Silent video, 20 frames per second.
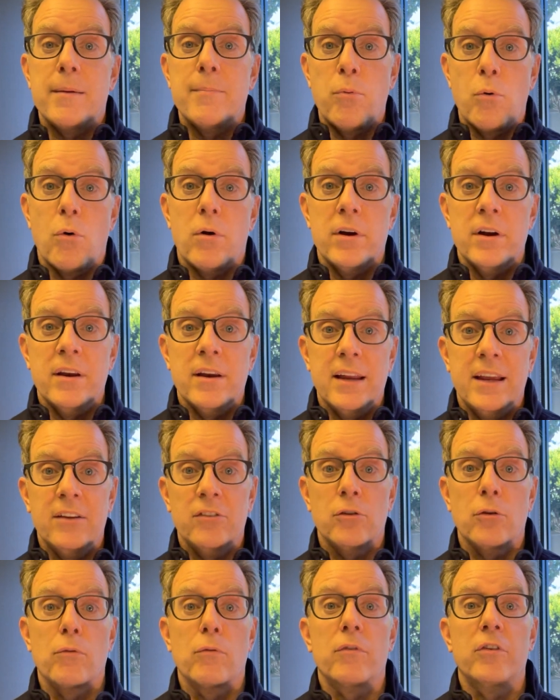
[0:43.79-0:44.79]
important
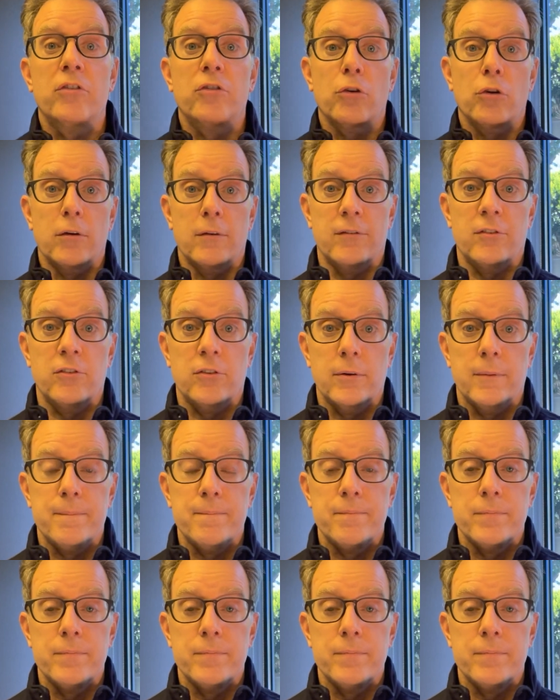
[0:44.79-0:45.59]
is reserves.